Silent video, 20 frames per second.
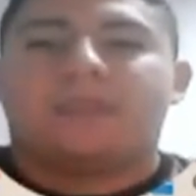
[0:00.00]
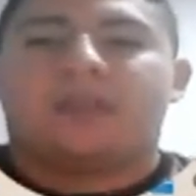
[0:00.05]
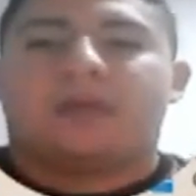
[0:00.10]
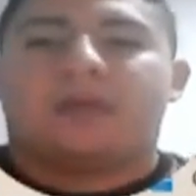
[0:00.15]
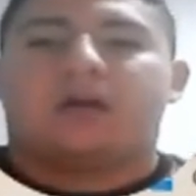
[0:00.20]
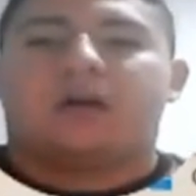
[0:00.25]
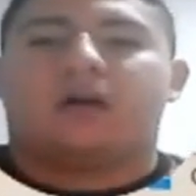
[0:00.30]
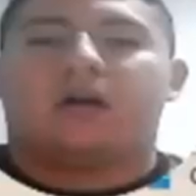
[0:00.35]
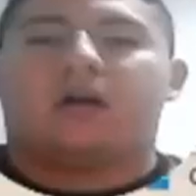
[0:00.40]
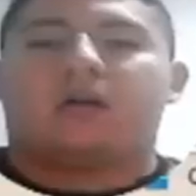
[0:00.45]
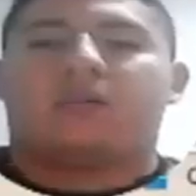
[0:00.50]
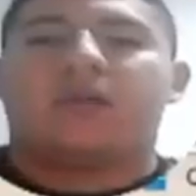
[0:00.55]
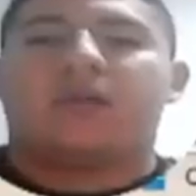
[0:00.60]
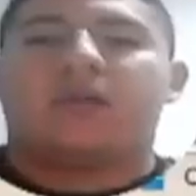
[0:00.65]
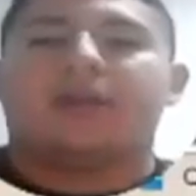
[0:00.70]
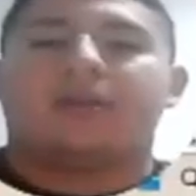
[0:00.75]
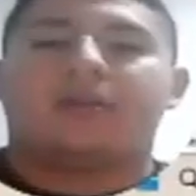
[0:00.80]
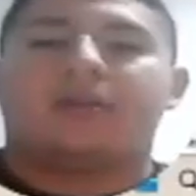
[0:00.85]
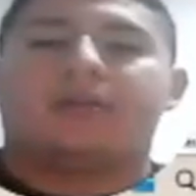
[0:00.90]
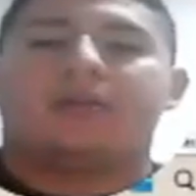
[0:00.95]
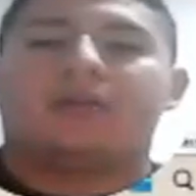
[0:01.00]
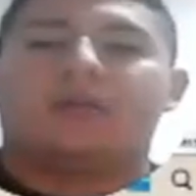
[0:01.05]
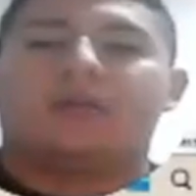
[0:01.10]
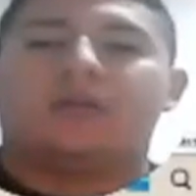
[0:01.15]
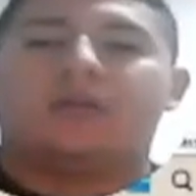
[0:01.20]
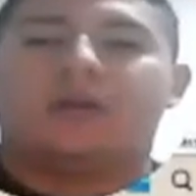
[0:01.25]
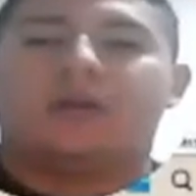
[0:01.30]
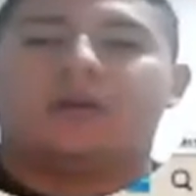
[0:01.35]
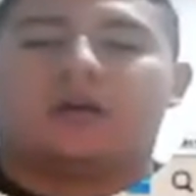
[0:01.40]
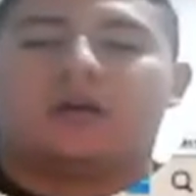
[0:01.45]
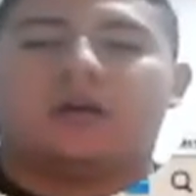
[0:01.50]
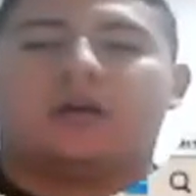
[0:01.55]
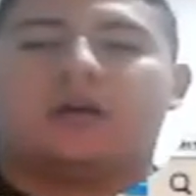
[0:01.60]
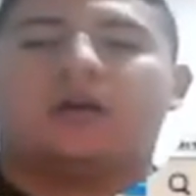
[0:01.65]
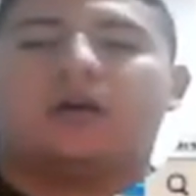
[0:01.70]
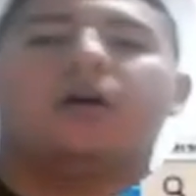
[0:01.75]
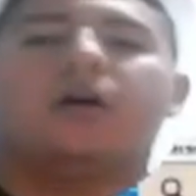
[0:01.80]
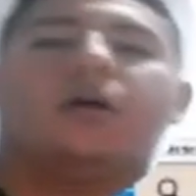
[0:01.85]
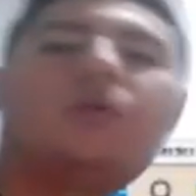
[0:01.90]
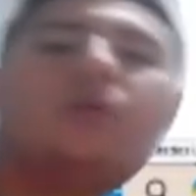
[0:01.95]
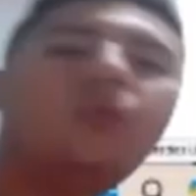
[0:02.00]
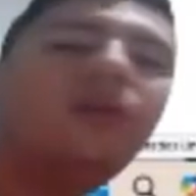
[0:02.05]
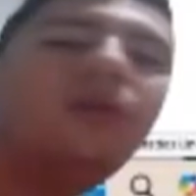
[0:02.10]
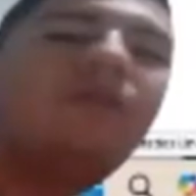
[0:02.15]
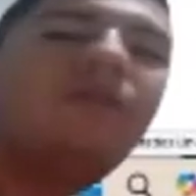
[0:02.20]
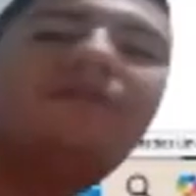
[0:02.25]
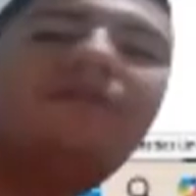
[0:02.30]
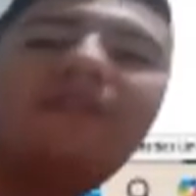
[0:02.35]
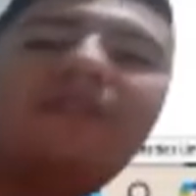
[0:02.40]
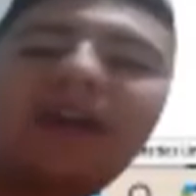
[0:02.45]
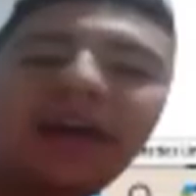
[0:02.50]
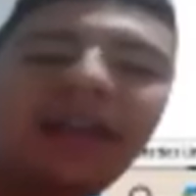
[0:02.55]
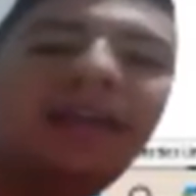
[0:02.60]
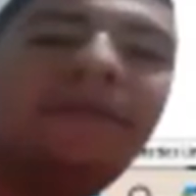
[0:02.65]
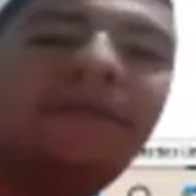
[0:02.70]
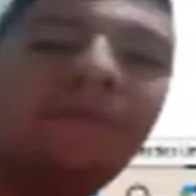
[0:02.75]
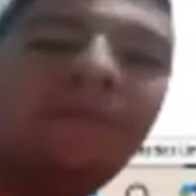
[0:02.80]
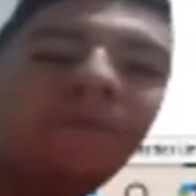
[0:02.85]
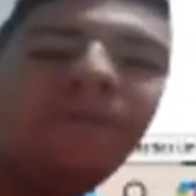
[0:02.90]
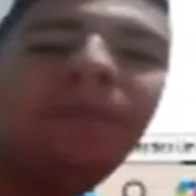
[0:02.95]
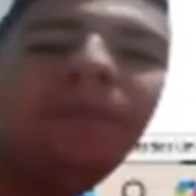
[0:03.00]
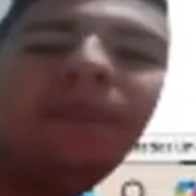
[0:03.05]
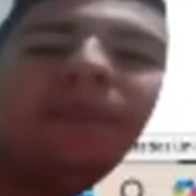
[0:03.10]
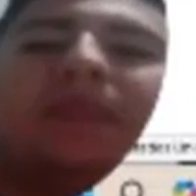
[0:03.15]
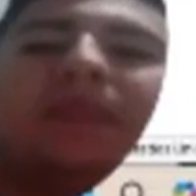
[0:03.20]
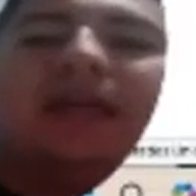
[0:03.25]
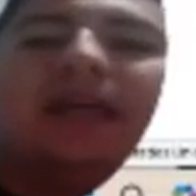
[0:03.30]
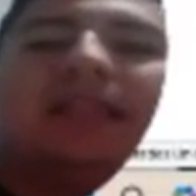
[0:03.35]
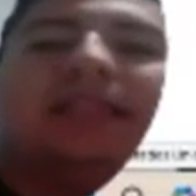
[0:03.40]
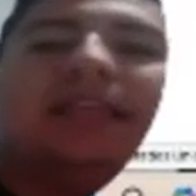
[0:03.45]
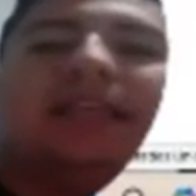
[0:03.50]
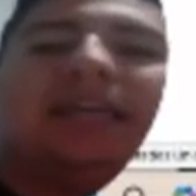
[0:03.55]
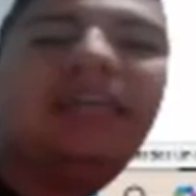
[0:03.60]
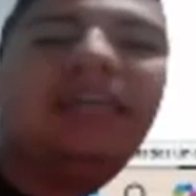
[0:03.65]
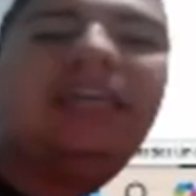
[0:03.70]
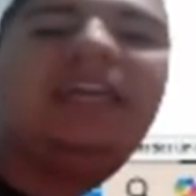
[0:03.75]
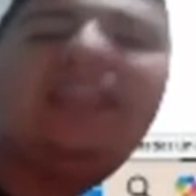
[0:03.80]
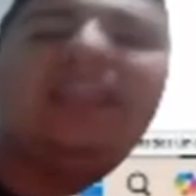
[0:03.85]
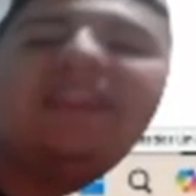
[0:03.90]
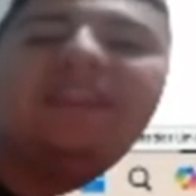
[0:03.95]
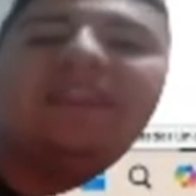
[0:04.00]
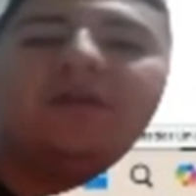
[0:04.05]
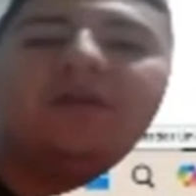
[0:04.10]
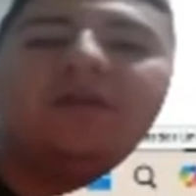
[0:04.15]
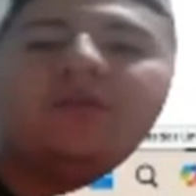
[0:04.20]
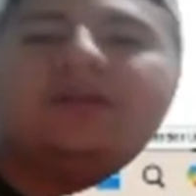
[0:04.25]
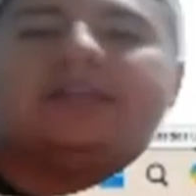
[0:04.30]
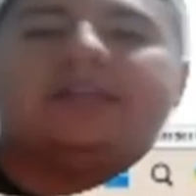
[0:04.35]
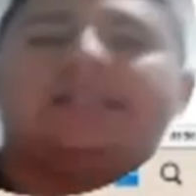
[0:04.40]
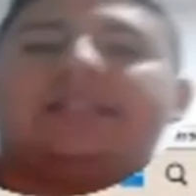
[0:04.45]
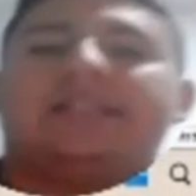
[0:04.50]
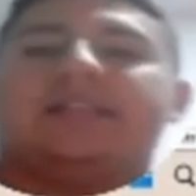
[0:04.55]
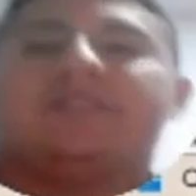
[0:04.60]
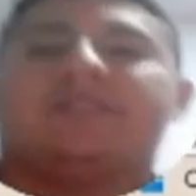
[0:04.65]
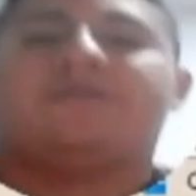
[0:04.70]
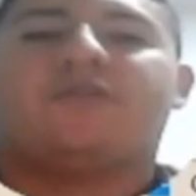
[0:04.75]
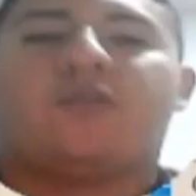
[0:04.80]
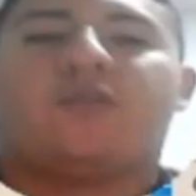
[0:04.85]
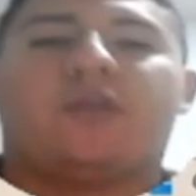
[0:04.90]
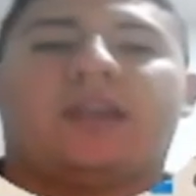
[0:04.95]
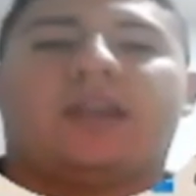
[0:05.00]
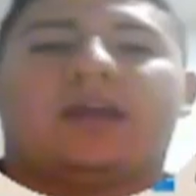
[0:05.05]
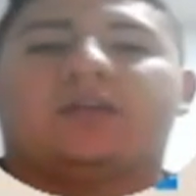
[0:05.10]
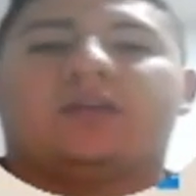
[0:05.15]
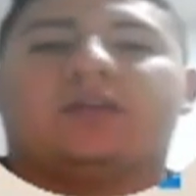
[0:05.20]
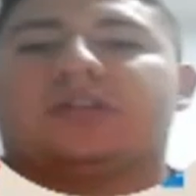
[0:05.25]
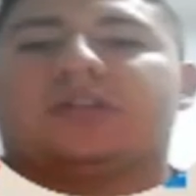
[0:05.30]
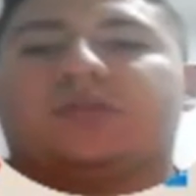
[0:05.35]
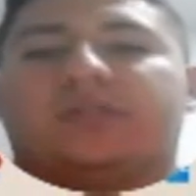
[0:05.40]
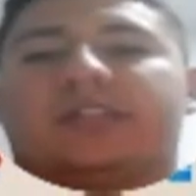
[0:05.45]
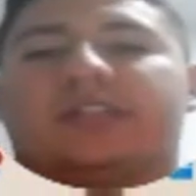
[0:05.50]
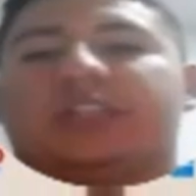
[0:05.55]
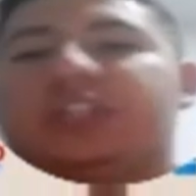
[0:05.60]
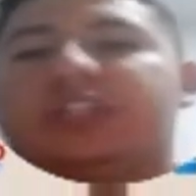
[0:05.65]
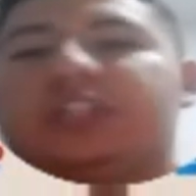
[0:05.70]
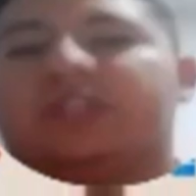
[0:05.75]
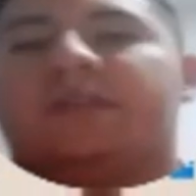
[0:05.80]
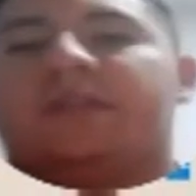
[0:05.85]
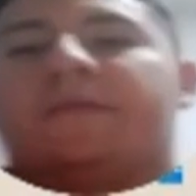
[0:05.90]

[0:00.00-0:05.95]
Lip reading: Right here, we're gonna find the key theories in foreign language acquisition.